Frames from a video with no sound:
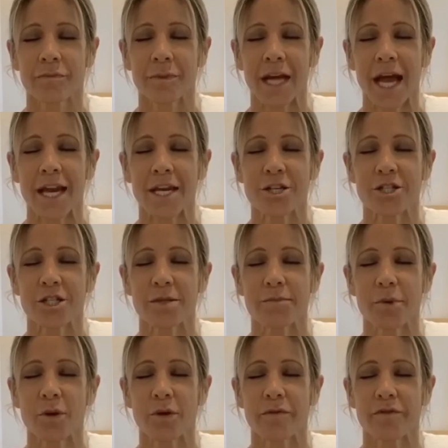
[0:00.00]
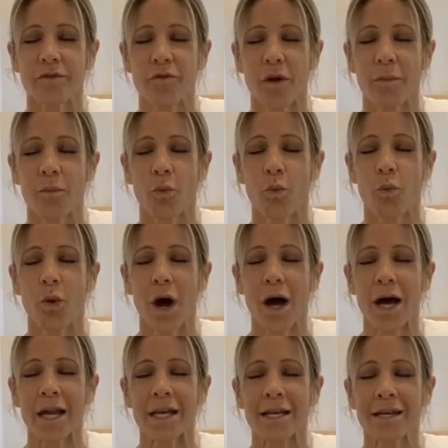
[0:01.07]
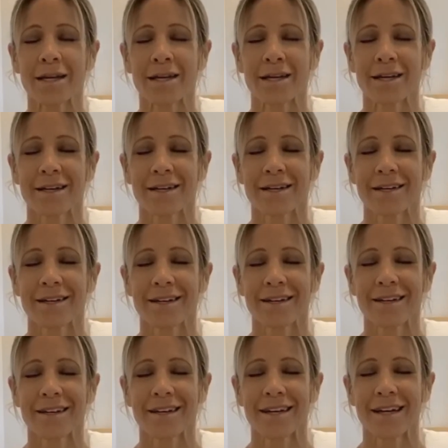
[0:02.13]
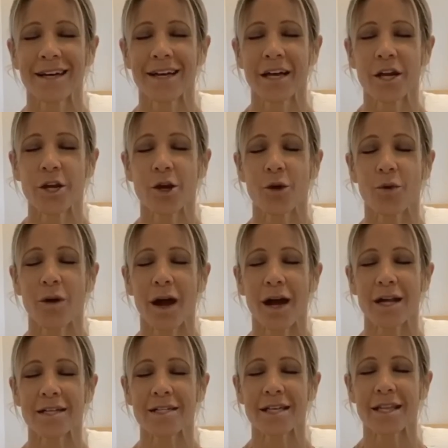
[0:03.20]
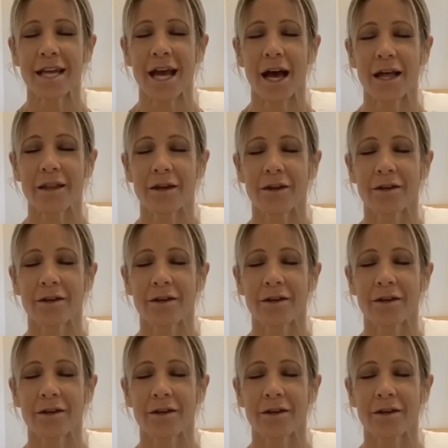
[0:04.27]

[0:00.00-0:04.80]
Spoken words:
And it just moves from one neuron to the other.